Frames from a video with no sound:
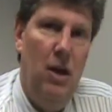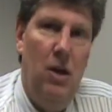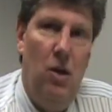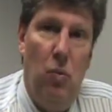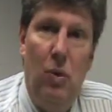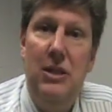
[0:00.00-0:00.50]

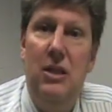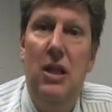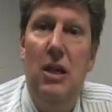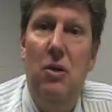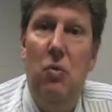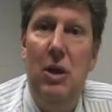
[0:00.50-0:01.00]
Or
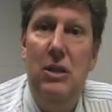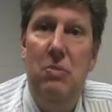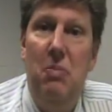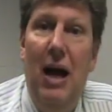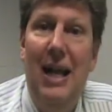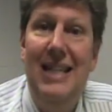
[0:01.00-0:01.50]
what's
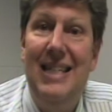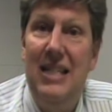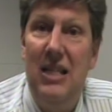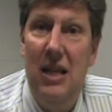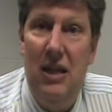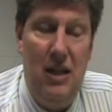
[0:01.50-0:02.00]
my
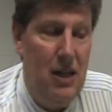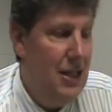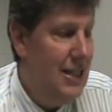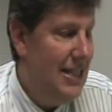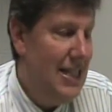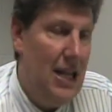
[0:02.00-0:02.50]

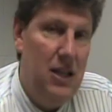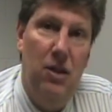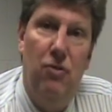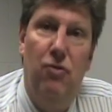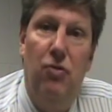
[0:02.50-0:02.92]
incentive